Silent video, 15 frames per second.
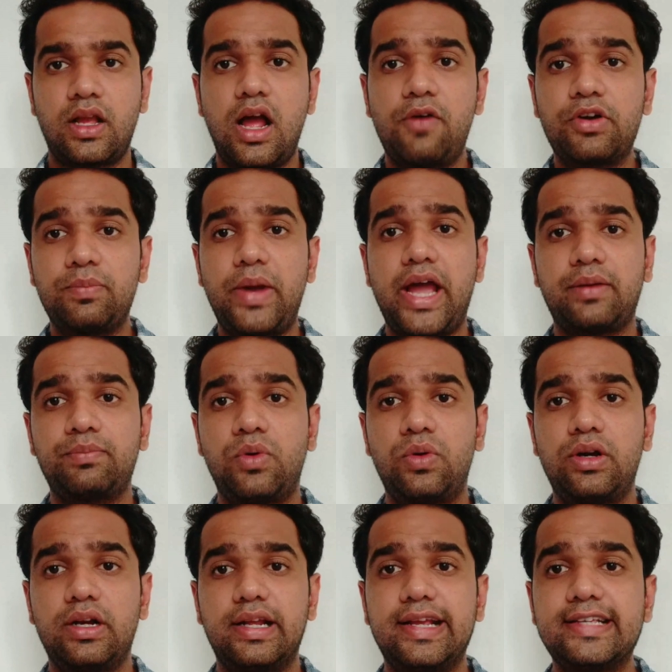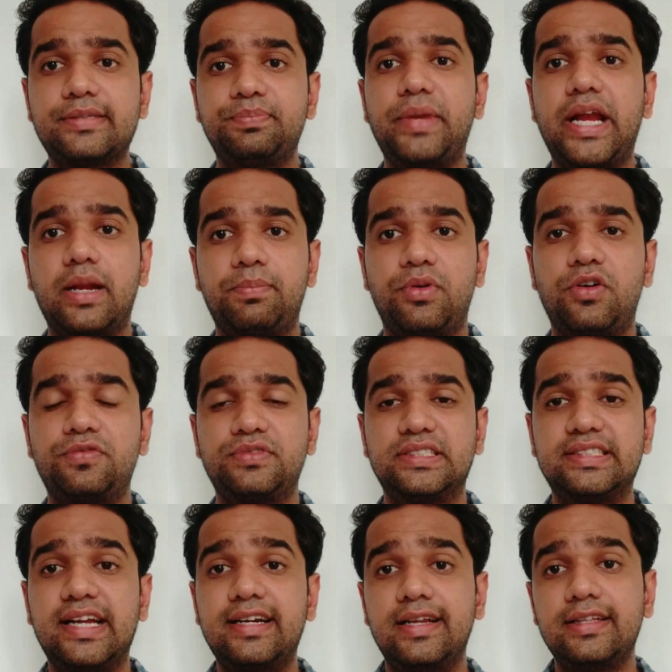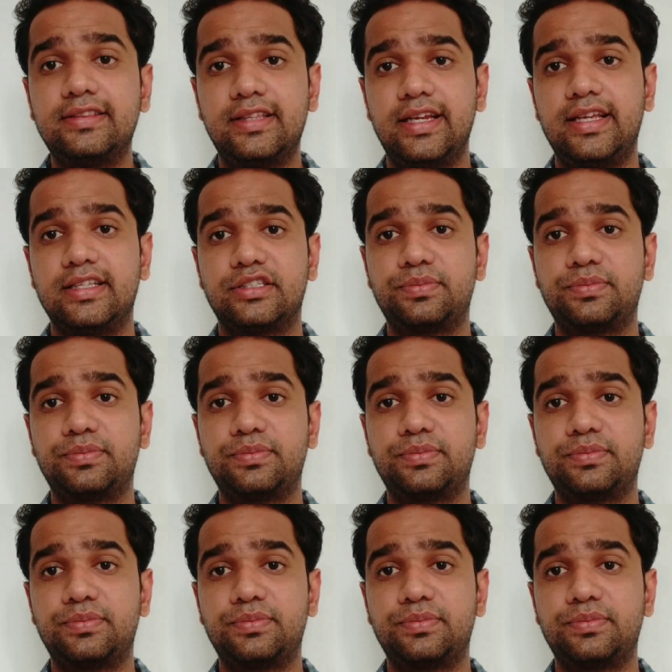Our backbone is made up of 33